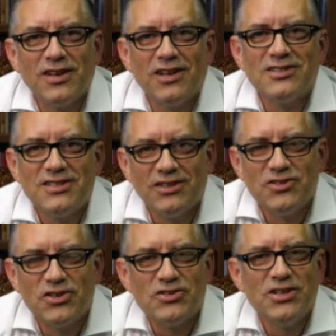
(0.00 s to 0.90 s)
Collegedale
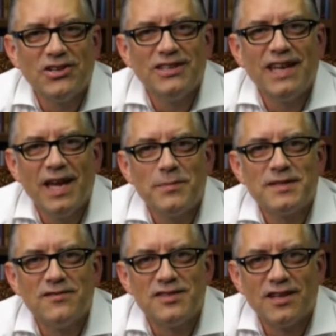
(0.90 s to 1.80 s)
Church here on the
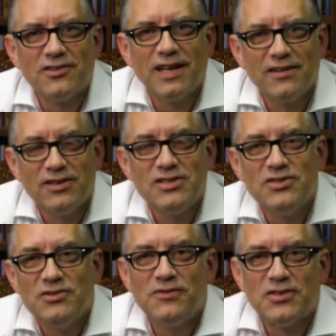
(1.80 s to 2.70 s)
campus of Southern Adventist
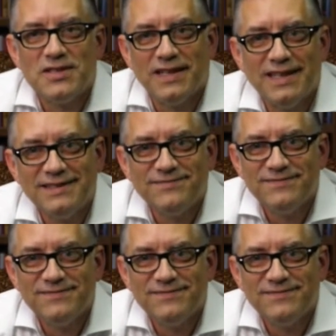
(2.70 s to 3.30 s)
University.